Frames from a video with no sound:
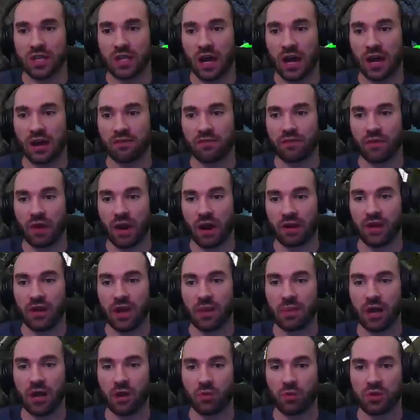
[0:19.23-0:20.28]
I've, I've got
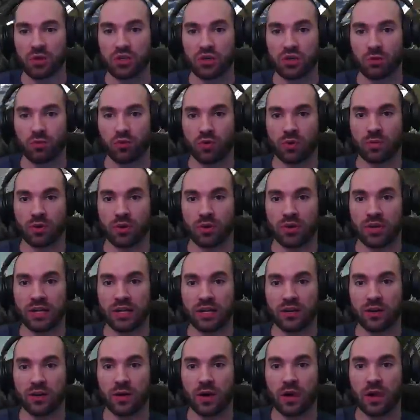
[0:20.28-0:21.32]
my original perimeter
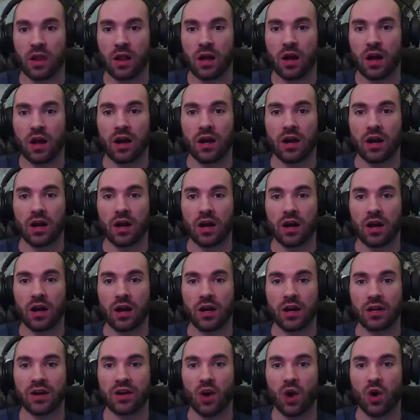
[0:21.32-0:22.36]
here. Uh, keep in
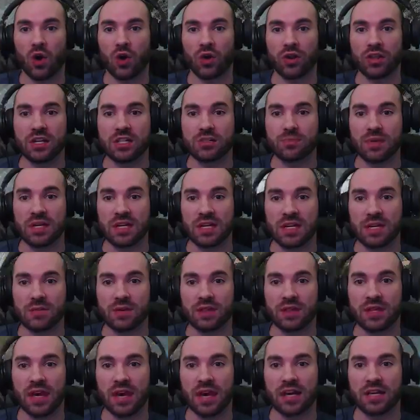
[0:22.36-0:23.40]
mind, all these
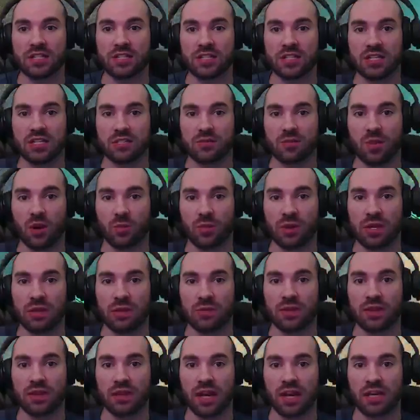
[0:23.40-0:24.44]
behemoth gates, these metal
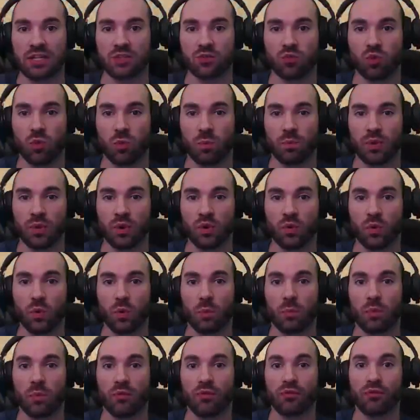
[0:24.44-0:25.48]
behemoth gates, were built
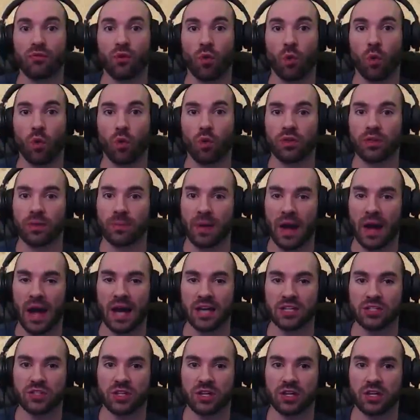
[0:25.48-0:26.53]
before the
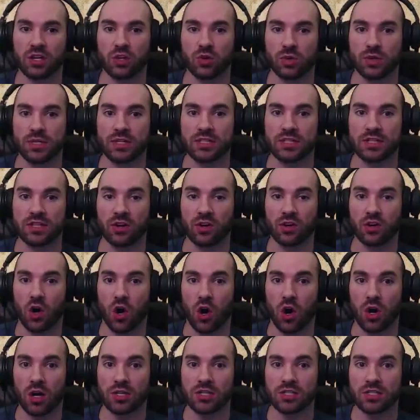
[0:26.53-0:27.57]
patch that increased their
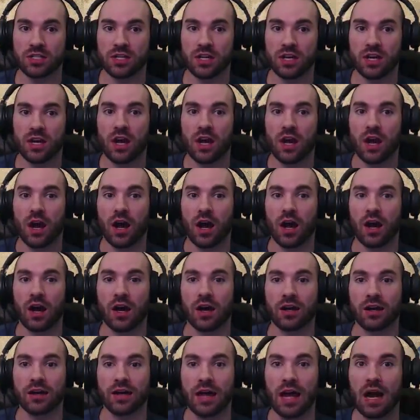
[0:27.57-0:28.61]
cost.
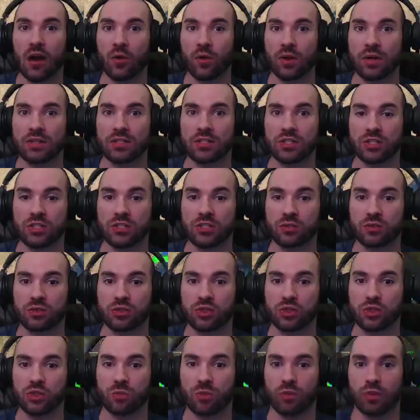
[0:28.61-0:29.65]
Uh, now it's just
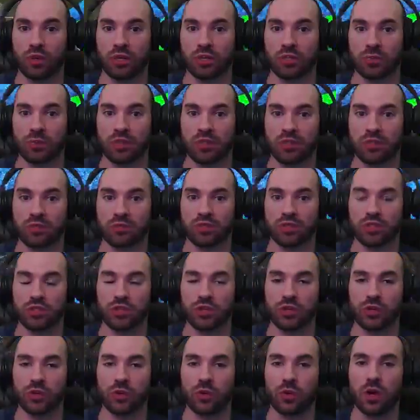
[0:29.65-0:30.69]
super expensive to
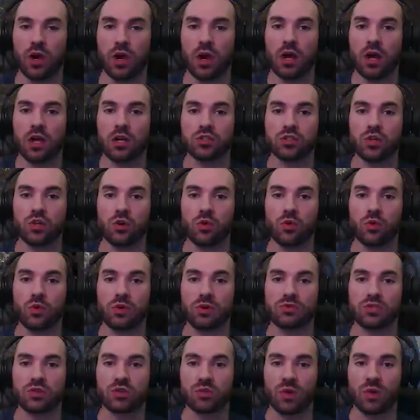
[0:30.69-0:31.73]
do. So we've
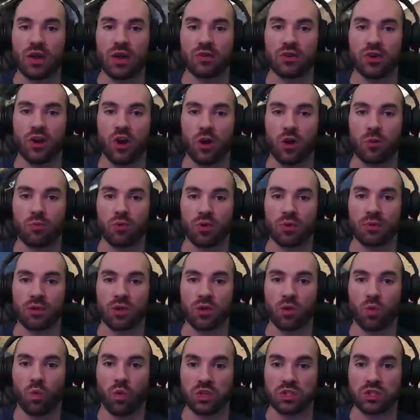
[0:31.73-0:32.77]
surrounded our perimeter
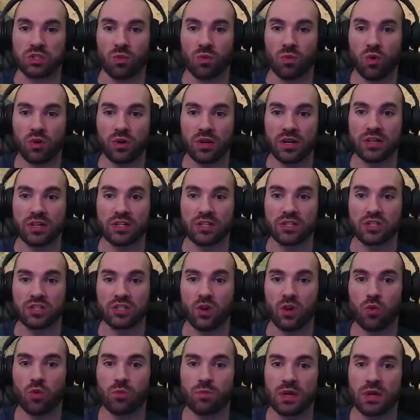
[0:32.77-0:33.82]
once more in the
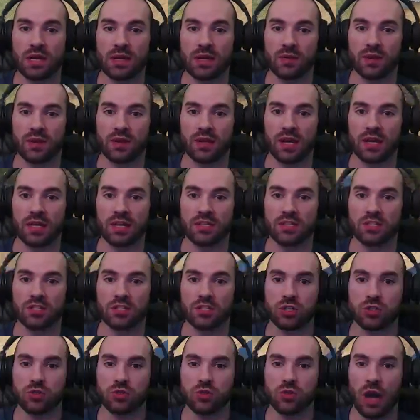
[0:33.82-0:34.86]
stone behemoth gates
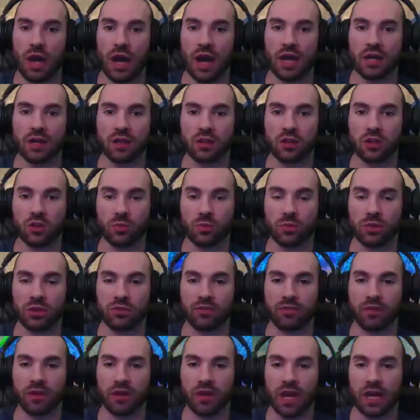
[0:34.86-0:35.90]
to add a little bit
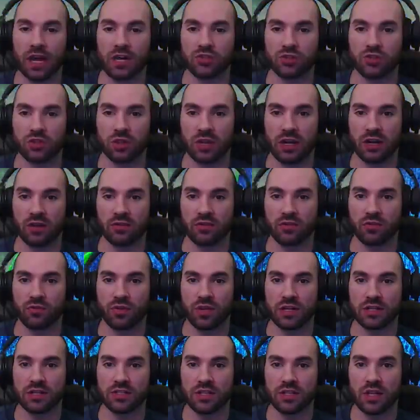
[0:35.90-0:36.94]
of extra layer of
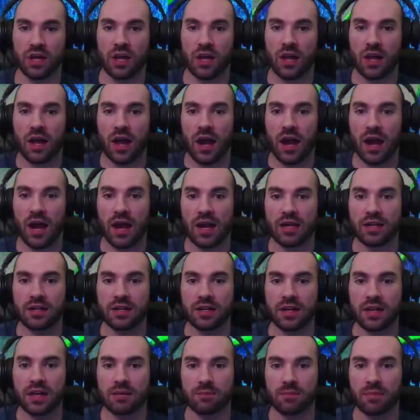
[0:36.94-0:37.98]
defense and
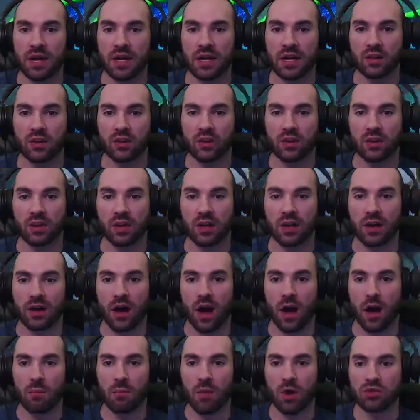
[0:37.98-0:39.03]
make a little uh,
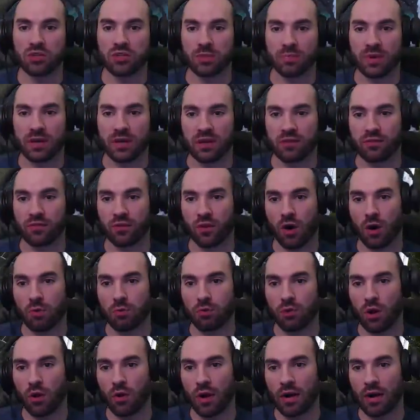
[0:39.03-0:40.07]
a Moza pin for our
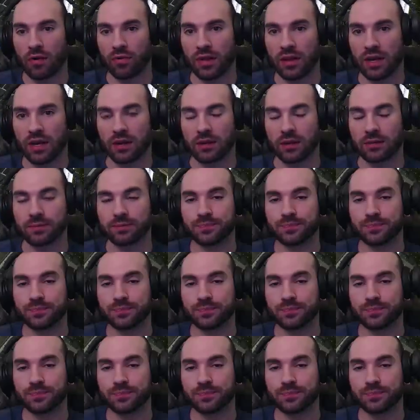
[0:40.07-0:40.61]
bro out there.